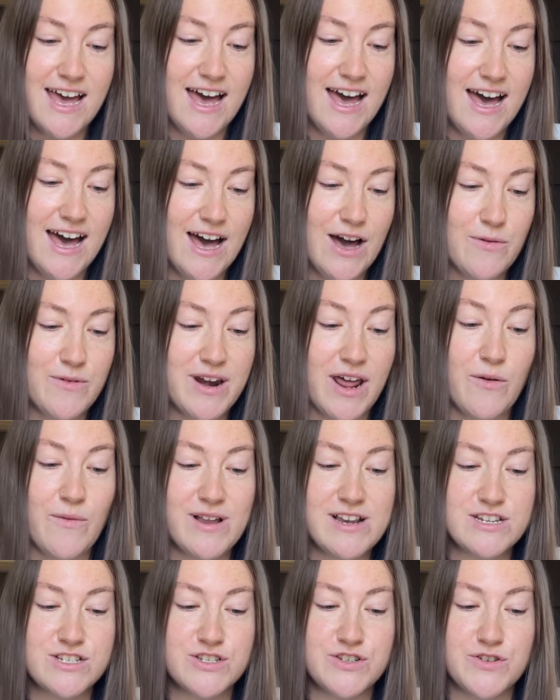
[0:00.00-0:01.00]
when I
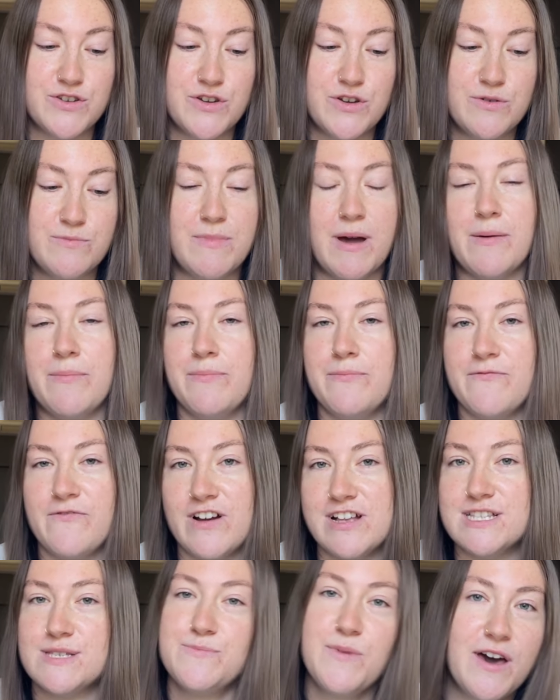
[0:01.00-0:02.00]
went to my
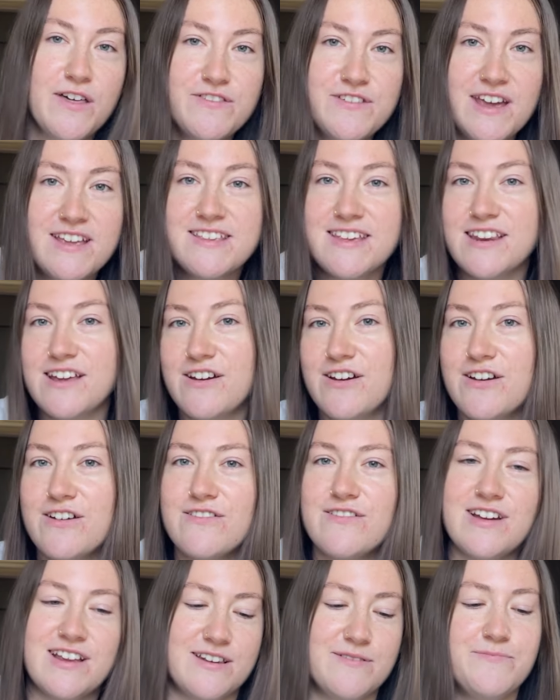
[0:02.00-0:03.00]
friend's birthday
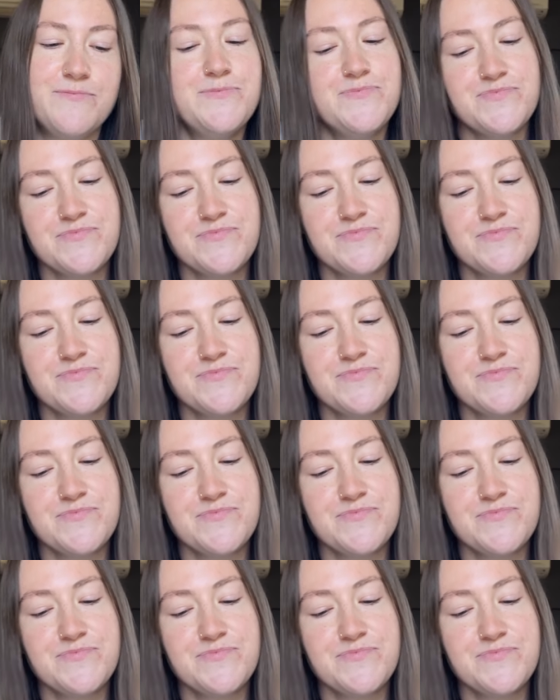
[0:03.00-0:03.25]
dinner, and